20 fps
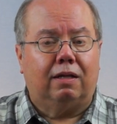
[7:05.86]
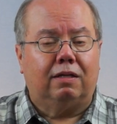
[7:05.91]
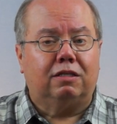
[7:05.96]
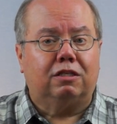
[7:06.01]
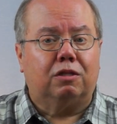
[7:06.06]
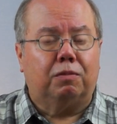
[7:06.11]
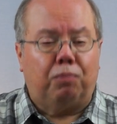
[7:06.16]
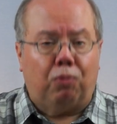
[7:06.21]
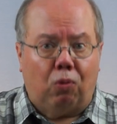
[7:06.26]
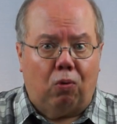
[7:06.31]

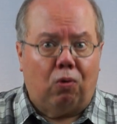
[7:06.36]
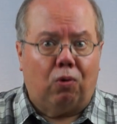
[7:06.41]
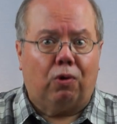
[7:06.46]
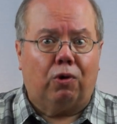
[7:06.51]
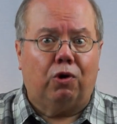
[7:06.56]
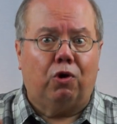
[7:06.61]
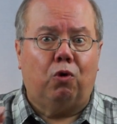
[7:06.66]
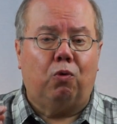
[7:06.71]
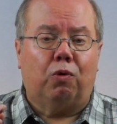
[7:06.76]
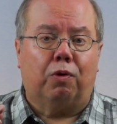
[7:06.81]
It's the
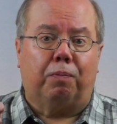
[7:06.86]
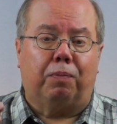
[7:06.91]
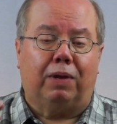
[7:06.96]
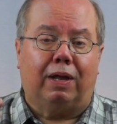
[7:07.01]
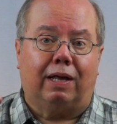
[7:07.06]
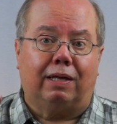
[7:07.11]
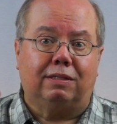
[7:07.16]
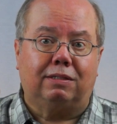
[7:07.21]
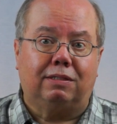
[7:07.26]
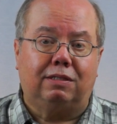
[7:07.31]
poor who are
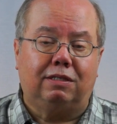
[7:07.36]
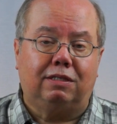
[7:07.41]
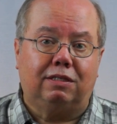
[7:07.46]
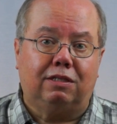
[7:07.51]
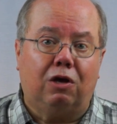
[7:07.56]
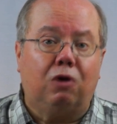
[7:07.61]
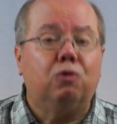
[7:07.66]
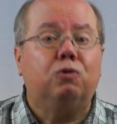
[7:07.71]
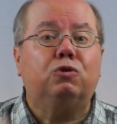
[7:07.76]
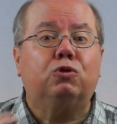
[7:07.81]
blessed. It's
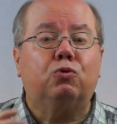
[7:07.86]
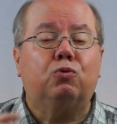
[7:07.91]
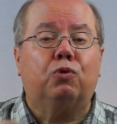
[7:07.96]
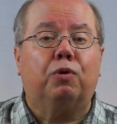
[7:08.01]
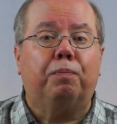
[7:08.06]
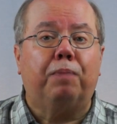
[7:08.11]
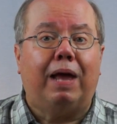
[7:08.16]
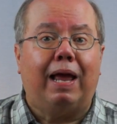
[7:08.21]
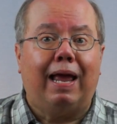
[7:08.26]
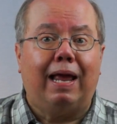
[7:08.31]
those who
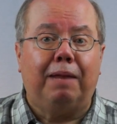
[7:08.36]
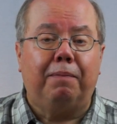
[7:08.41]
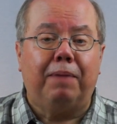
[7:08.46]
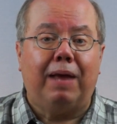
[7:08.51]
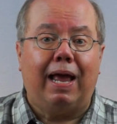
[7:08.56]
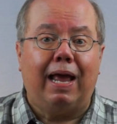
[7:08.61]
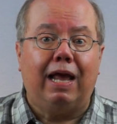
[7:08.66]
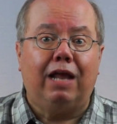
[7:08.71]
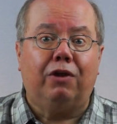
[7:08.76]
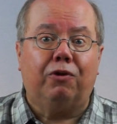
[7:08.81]
are in
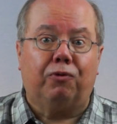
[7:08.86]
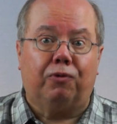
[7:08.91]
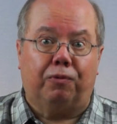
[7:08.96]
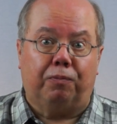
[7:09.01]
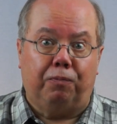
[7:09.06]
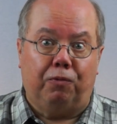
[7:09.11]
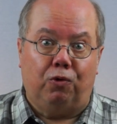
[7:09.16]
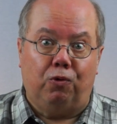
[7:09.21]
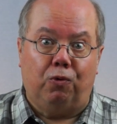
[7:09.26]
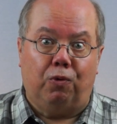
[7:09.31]
pain
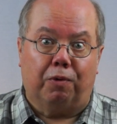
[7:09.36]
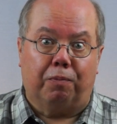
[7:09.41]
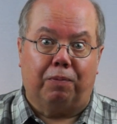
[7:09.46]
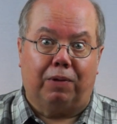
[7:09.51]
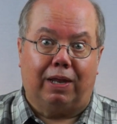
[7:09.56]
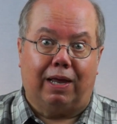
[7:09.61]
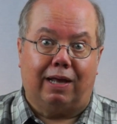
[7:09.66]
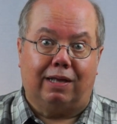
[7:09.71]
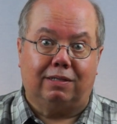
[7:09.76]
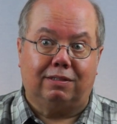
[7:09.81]
who are
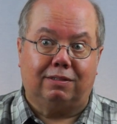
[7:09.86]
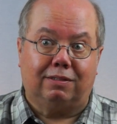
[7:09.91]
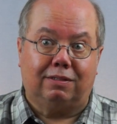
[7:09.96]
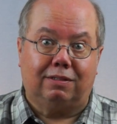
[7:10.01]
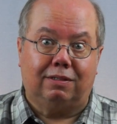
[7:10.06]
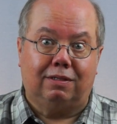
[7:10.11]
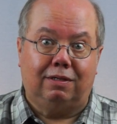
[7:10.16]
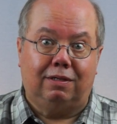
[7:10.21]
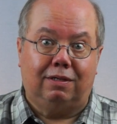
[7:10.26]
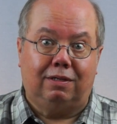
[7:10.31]

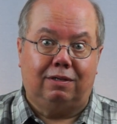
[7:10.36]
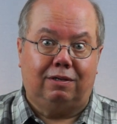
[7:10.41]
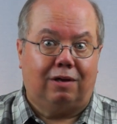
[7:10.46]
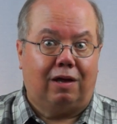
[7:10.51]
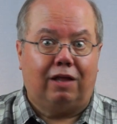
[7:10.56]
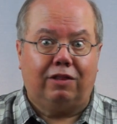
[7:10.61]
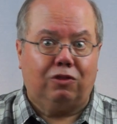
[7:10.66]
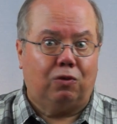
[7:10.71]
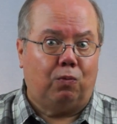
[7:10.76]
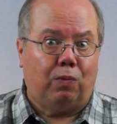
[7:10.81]
blessed,
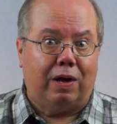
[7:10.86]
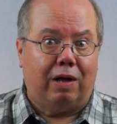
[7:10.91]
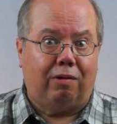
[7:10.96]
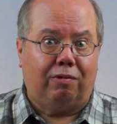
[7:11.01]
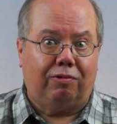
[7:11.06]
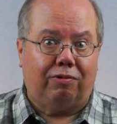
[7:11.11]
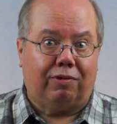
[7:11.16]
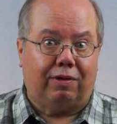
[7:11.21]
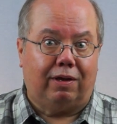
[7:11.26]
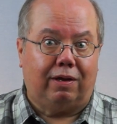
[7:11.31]
not the
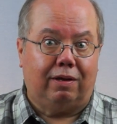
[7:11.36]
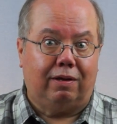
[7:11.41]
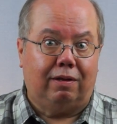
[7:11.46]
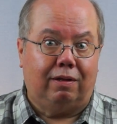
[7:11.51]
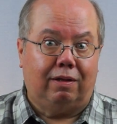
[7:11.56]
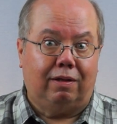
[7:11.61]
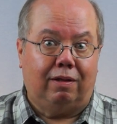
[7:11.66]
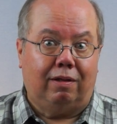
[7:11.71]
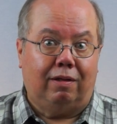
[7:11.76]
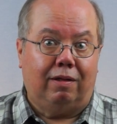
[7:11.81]
wealthy.
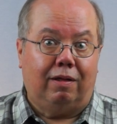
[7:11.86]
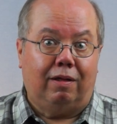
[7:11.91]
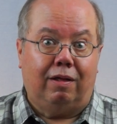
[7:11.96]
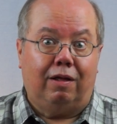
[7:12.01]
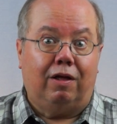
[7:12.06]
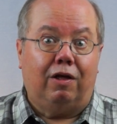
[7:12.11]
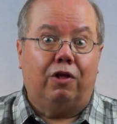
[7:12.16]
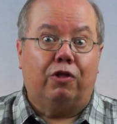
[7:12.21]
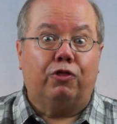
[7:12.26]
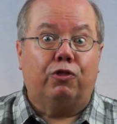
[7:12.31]

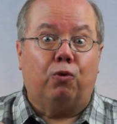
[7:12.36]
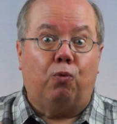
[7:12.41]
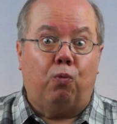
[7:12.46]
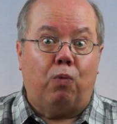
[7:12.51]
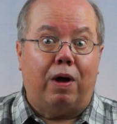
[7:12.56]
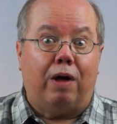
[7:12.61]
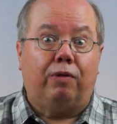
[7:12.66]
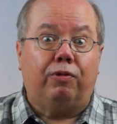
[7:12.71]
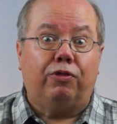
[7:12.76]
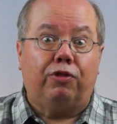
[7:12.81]
The
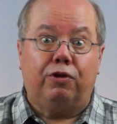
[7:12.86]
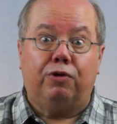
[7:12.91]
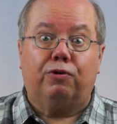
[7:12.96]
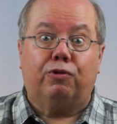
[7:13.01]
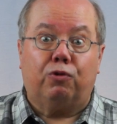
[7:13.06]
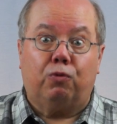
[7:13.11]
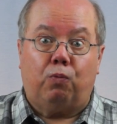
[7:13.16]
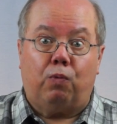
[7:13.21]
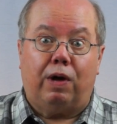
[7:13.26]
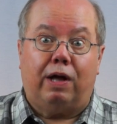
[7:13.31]
wealthy
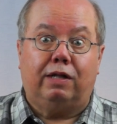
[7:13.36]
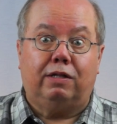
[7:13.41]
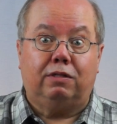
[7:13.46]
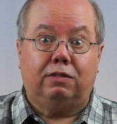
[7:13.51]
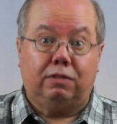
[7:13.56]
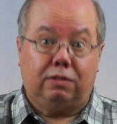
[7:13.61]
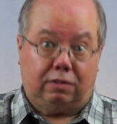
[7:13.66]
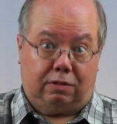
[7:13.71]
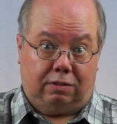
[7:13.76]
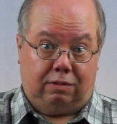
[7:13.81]
are the
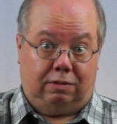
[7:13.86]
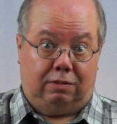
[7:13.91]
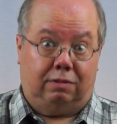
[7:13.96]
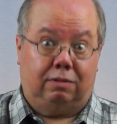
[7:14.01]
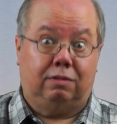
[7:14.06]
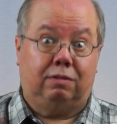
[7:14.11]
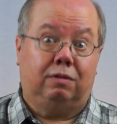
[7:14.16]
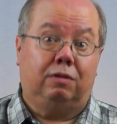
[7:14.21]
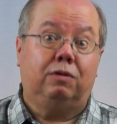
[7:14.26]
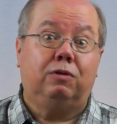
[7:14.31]
ones
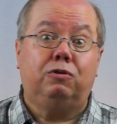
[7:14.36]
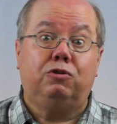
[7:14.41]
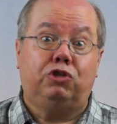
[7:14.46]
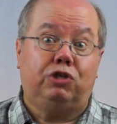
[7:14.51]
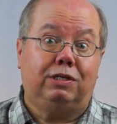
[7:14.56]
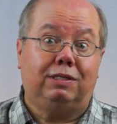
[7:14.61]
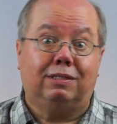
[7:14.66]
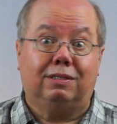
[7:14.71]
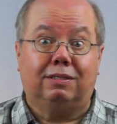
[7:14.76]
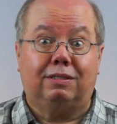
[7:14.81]
who
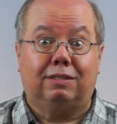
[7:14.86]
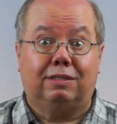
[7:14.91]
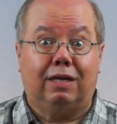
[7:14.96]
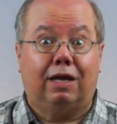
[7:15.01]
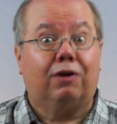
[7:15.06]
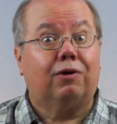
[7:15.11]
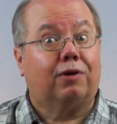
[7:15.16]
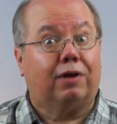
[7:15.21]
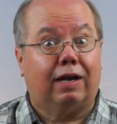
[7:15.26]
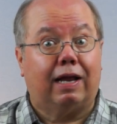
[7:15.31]
Jesus
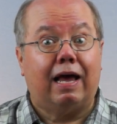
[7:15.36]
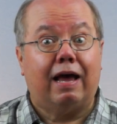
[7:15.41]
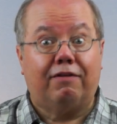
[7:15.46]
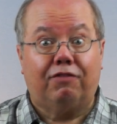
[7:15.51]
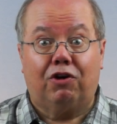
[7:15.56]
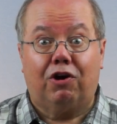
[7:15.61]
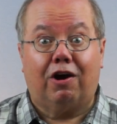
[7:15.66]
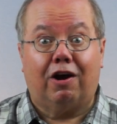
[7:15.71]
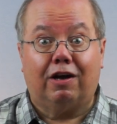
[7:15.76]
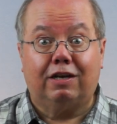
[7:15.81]
said are going to
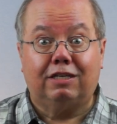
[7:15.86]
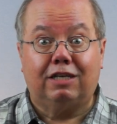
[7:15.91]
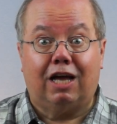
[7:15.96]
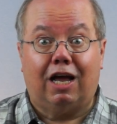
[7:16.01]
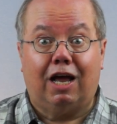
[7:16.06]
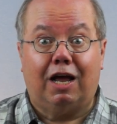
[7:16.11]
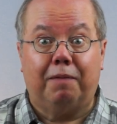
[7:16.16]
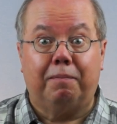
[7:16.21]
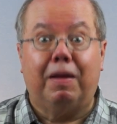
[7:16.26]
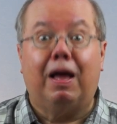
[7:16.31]
have a hard
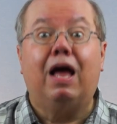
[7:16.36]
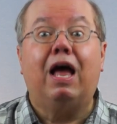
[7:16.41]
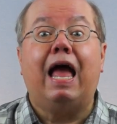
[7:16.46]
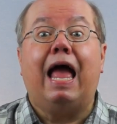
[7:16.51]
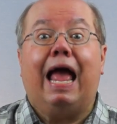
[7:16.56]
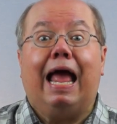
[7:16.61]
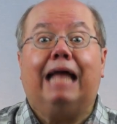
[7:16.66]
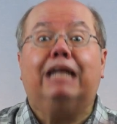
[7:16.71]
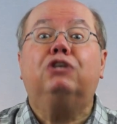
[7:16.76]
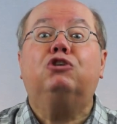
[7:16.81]
time
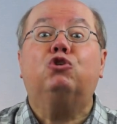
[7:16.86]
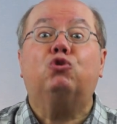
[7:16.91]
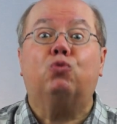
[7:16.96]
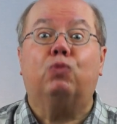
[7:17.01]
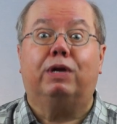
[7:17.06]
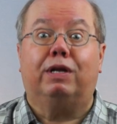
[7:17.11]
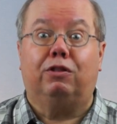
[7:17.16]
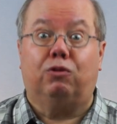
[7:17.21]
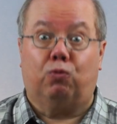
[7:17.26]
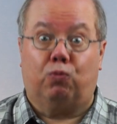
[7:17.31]

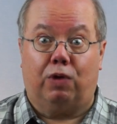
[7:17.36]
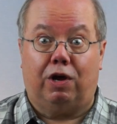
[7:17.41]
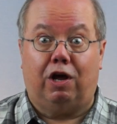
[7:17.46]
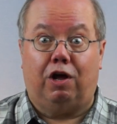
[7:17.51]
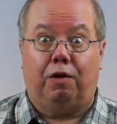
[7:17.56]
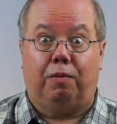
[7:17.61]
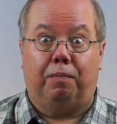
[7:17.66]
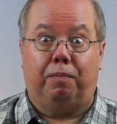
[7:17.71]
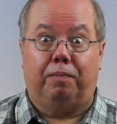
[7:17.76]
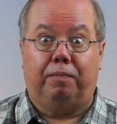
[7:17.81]
entering the
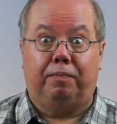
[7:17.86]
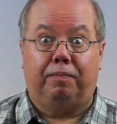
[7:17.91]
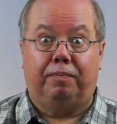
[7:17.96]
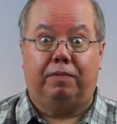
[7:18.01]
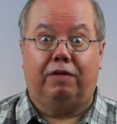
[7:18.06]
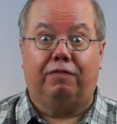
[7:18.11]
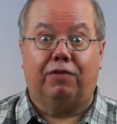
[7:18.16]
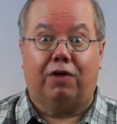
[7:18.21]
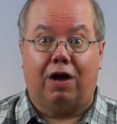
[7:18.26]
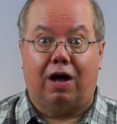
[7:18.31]
realm
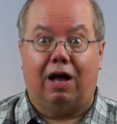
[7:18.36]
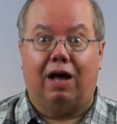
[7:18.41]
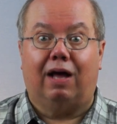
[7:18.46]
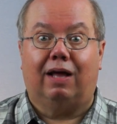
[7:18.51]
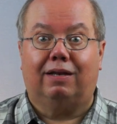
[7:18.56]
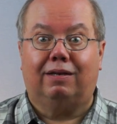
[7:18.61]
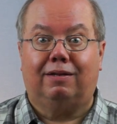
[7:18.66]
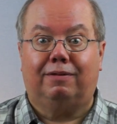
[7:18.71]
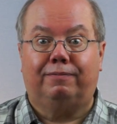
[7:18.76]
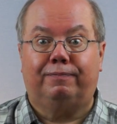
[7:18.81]
of
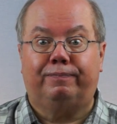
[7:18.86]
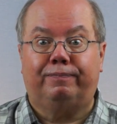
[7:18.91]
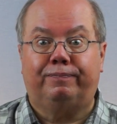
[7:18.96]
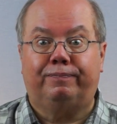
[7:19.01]
God.